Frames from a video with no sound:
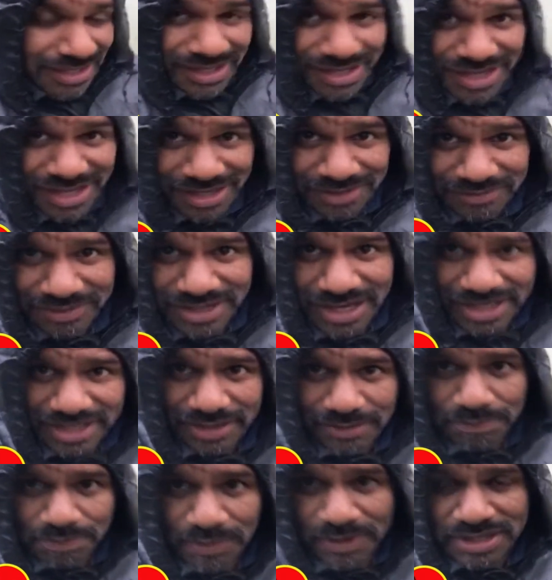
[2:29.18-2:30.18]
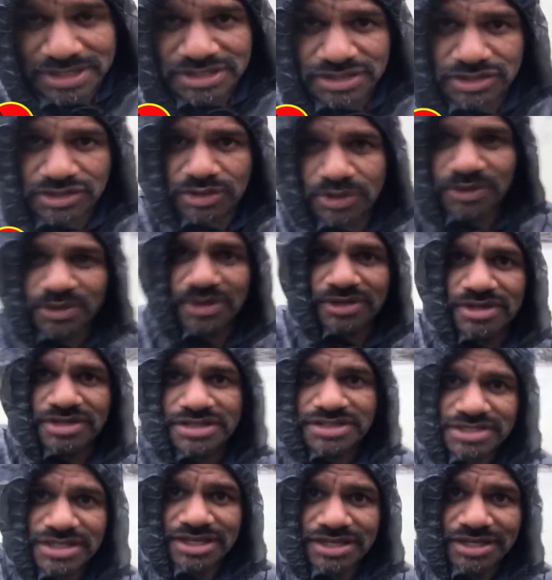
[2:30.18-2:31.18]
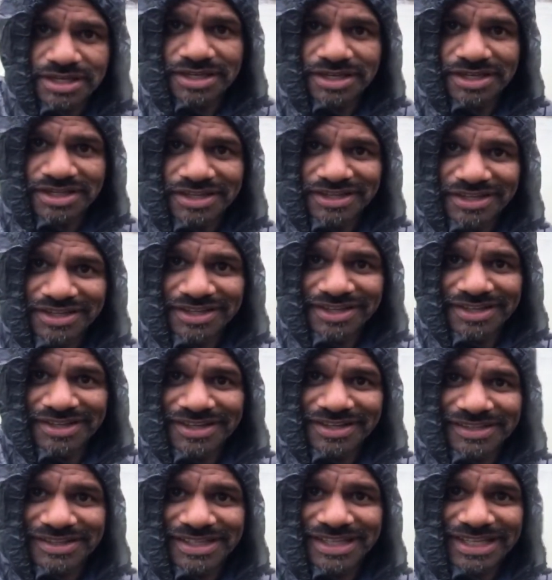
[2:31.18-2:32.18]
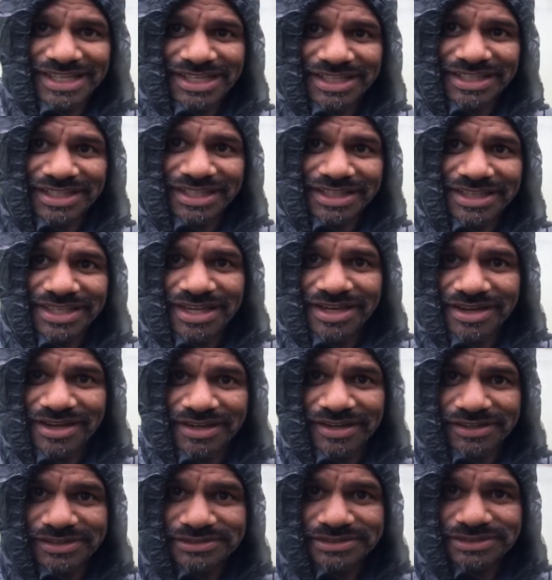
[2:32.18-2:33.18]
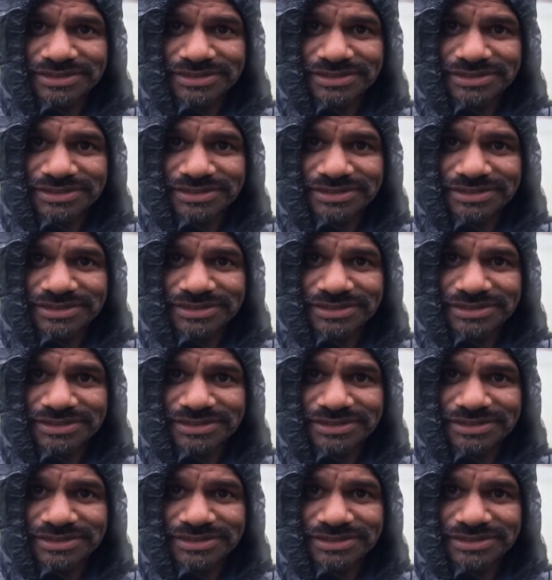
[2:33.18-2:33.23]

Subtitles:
Kind of point you towards the inlet there,